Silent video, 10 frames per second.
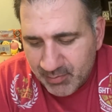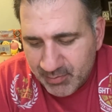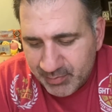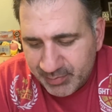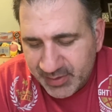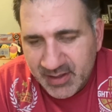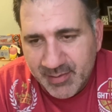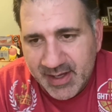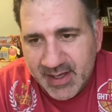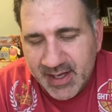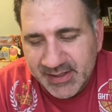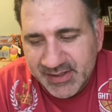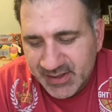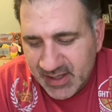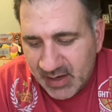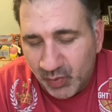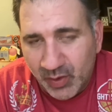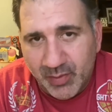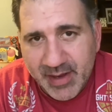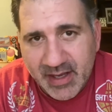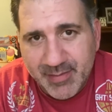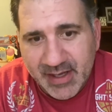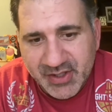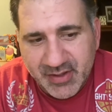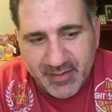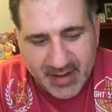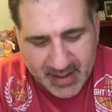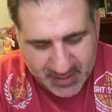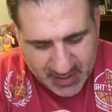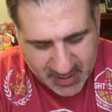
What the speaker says: pleading my case. I will make mention that